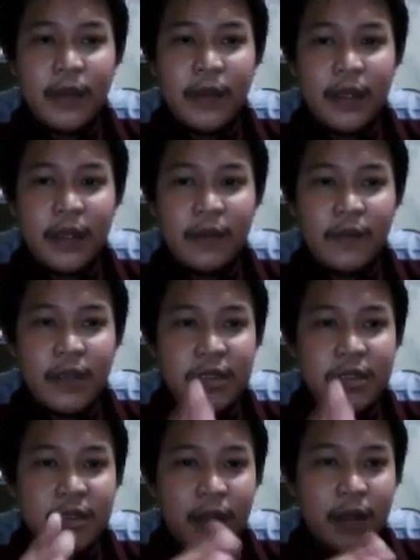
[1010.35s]
in
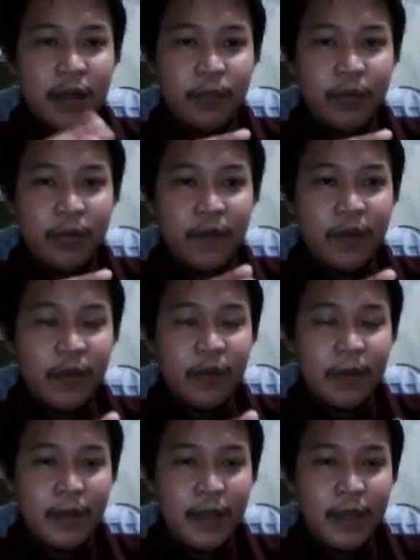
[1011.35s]
which Prophet
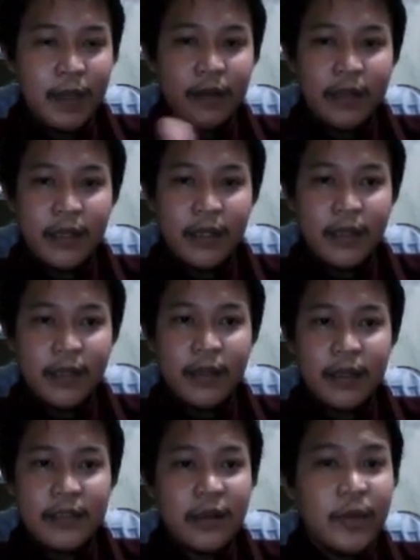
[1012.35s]
Muhammad did
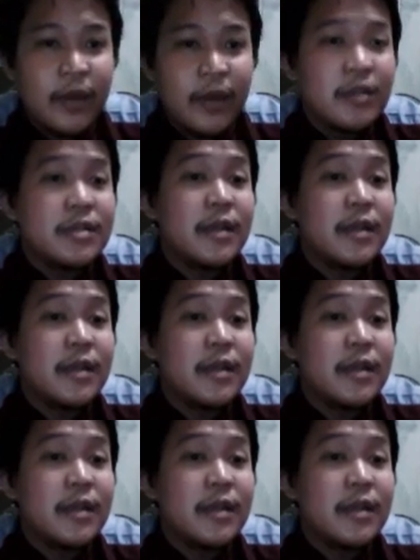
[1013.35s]
Isra Mi'raj.